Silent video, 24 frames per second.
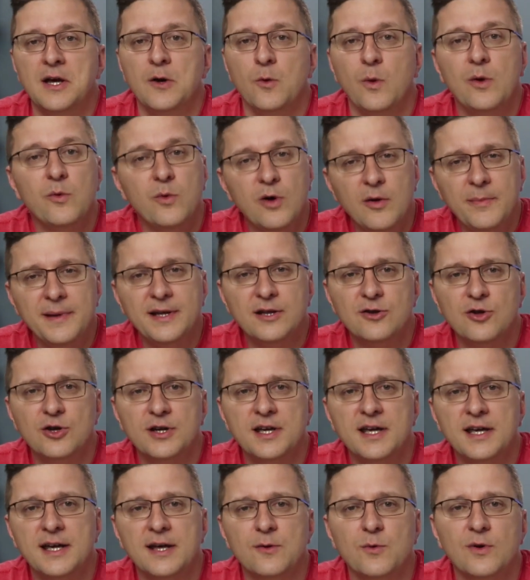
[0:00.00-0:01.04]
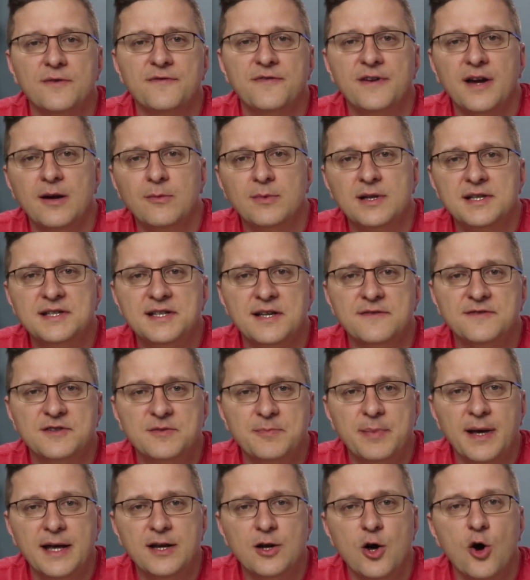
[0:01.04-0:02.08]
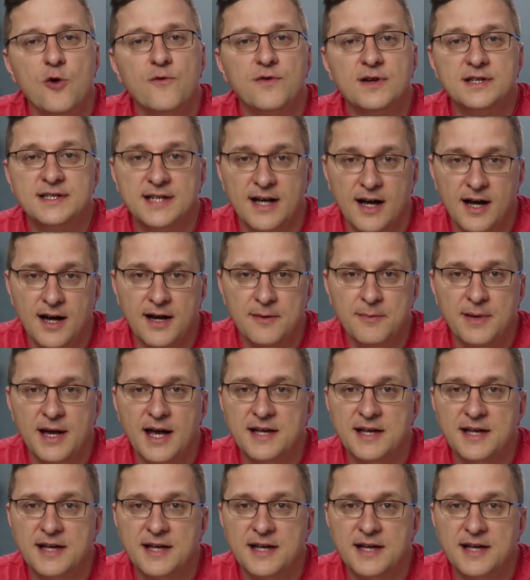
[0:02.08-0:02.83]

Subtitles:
we will be looking at what families have spent over time